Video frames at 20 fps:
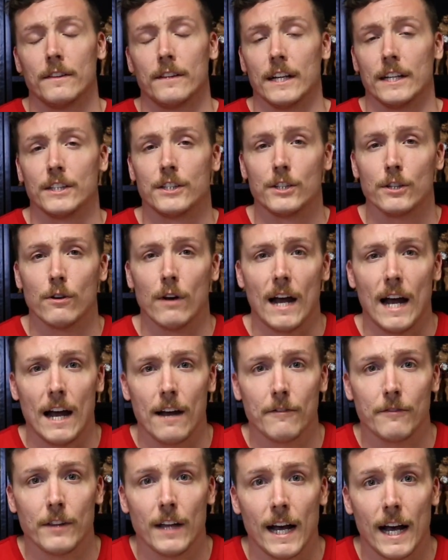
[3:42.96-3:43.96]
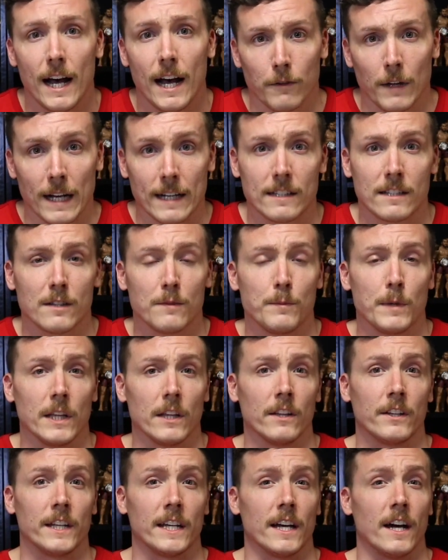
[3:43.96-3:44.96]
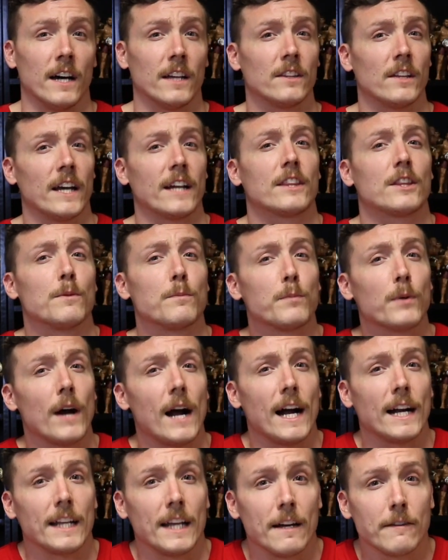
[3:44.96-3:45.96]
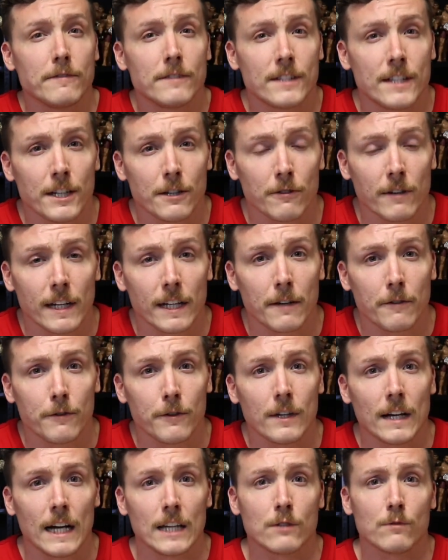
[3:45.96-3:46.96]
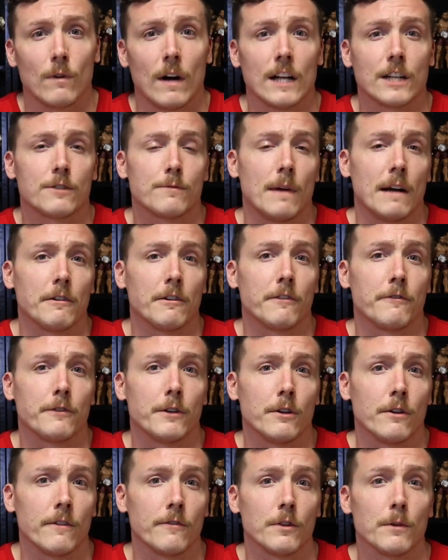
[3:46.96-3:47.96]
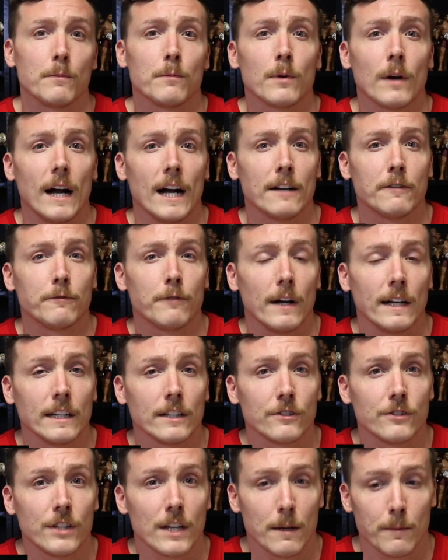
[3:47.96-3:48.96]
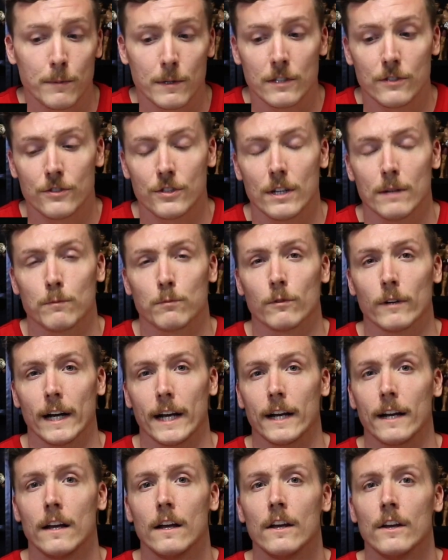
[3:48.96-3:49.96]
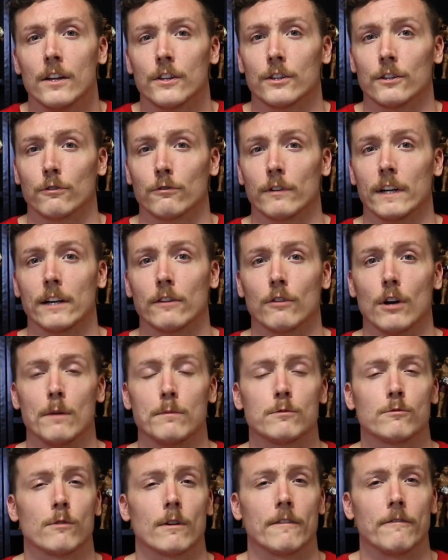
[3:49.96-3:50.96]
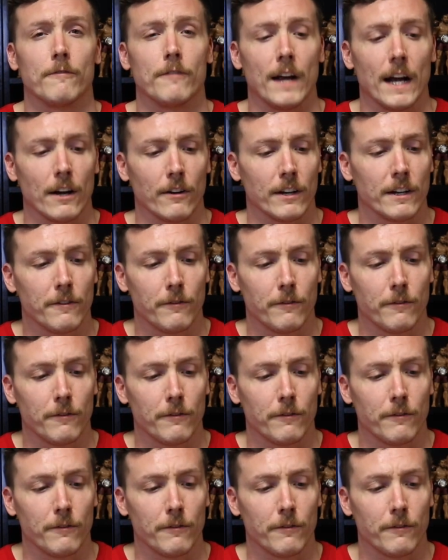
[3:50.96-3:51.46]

They do have that flexibility. Unlike the Pride F C ring, if you guys watched my review of the Pride Fighting Championship ring, the ring ropes were very